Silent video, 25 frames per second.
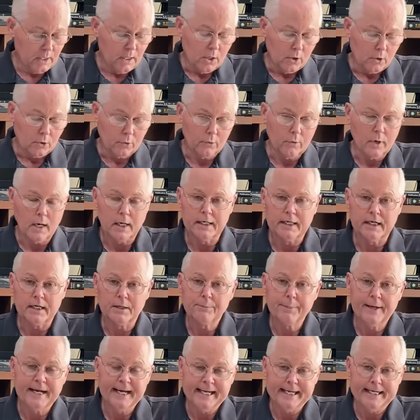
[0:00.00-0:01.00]
chronic
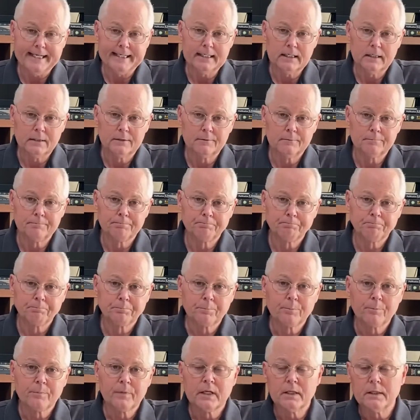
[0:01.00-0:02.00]
pain.
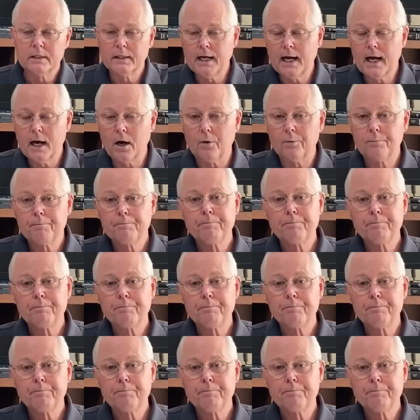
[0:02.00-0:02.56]
Now,